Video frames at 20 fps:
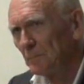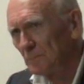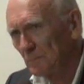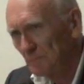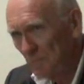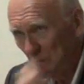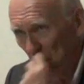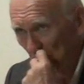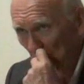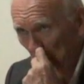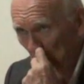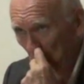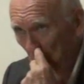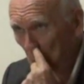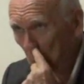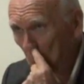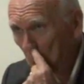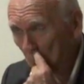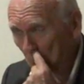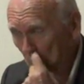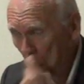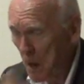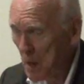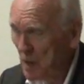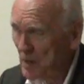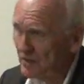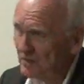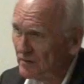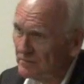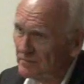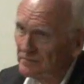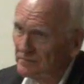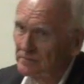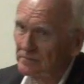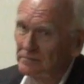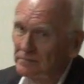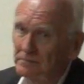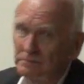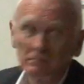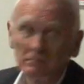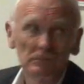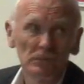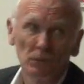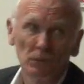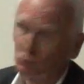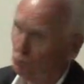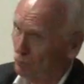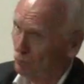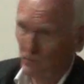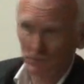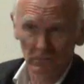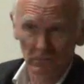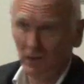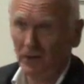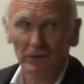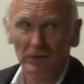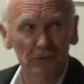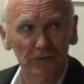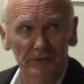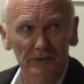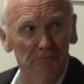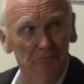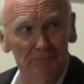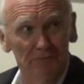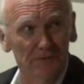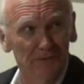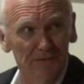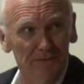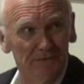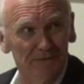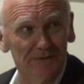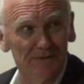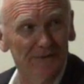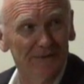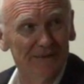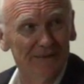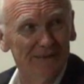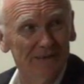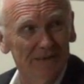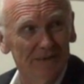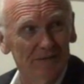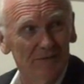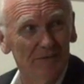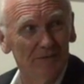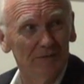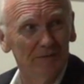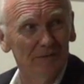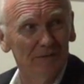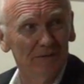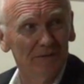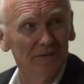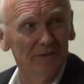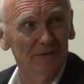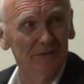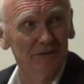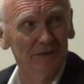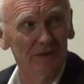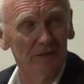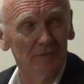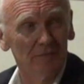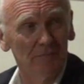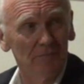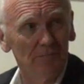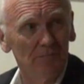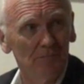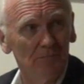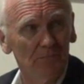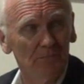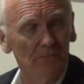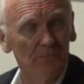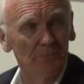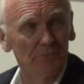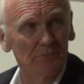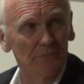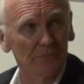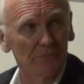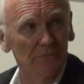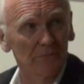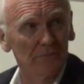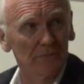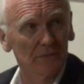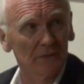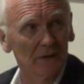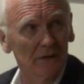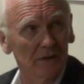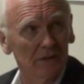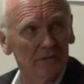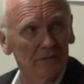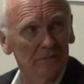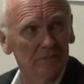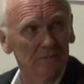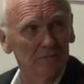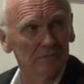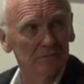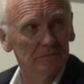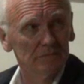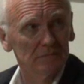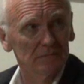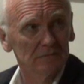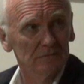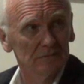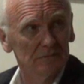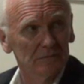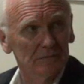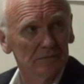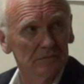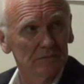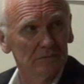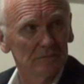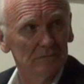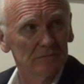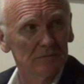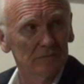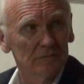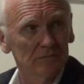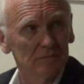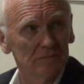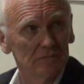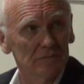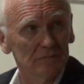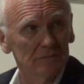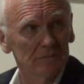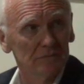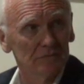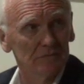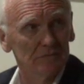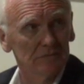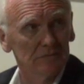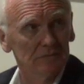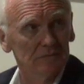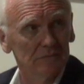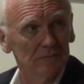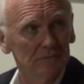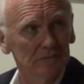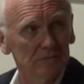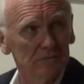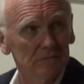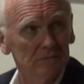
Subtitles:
Okay. Any comments? I actually have one more question. Could you care to comment on an example that?